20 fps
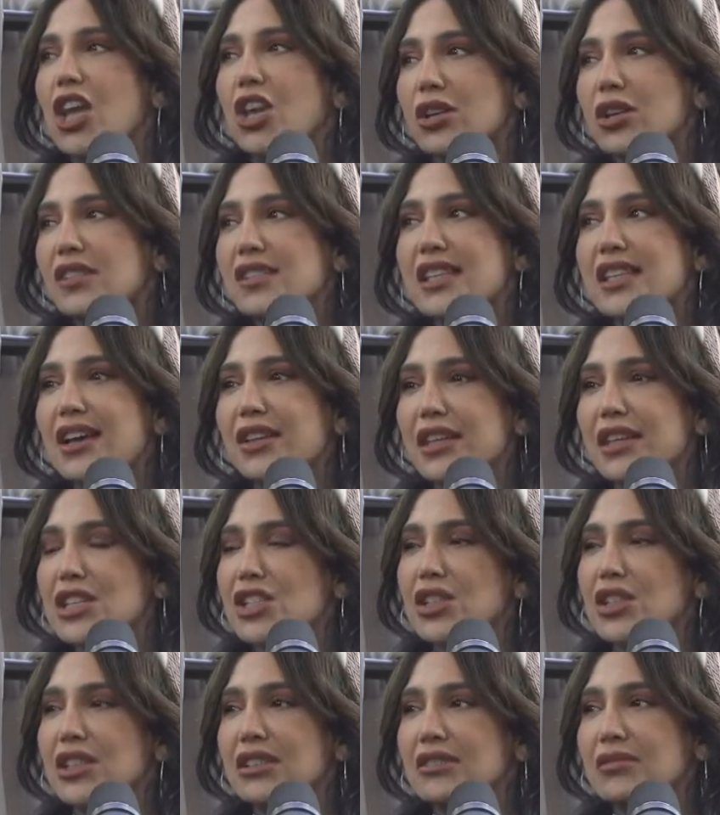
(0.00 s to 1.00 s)
A lot of South
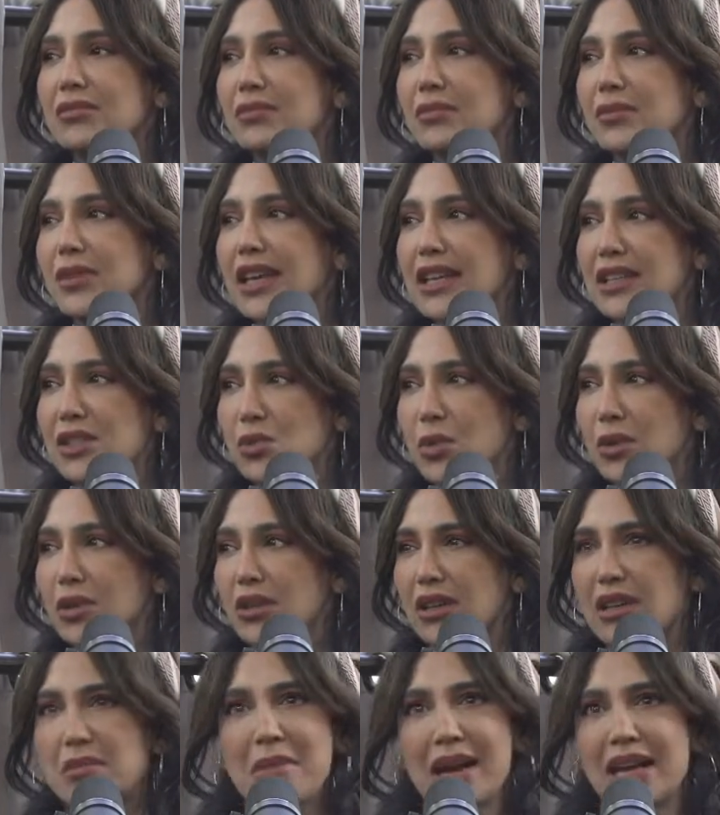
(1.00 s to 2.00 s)
Asian kids were
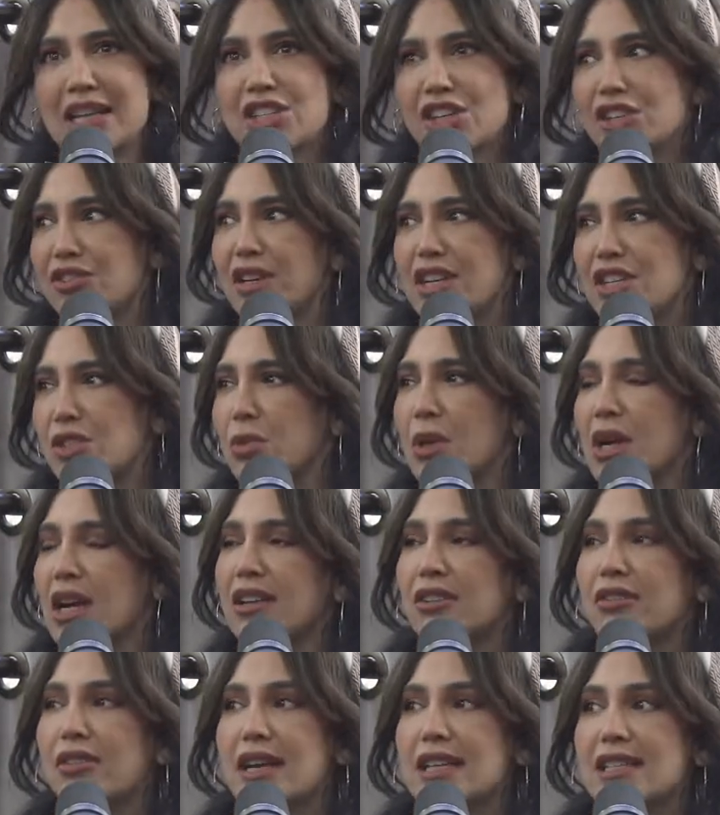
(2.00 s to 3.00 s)
in my generation were
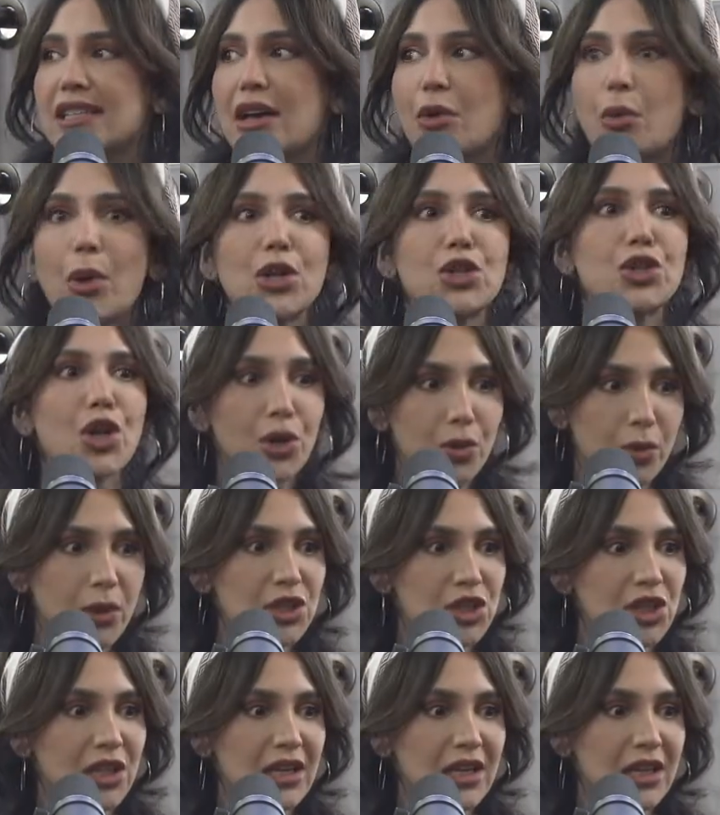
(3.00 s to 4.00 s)
kind of raised that way. Don't
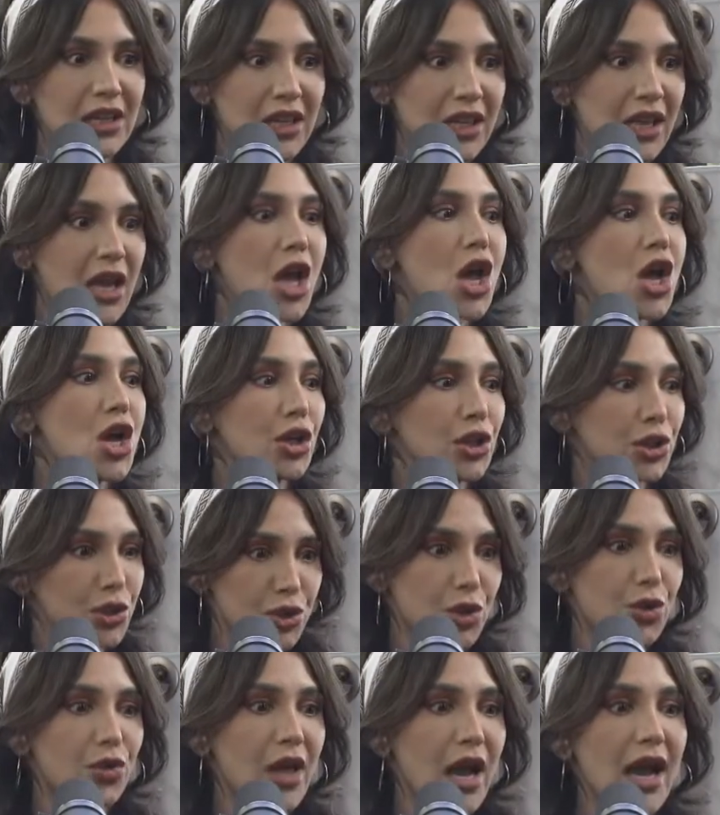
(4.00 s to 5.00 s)
question anything,
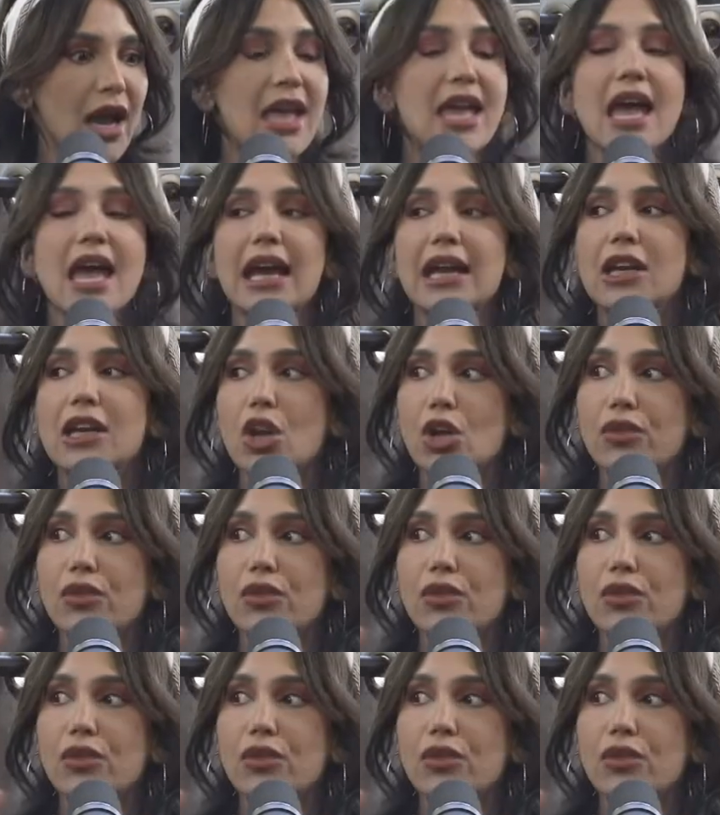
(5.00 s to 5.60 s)
do that. And a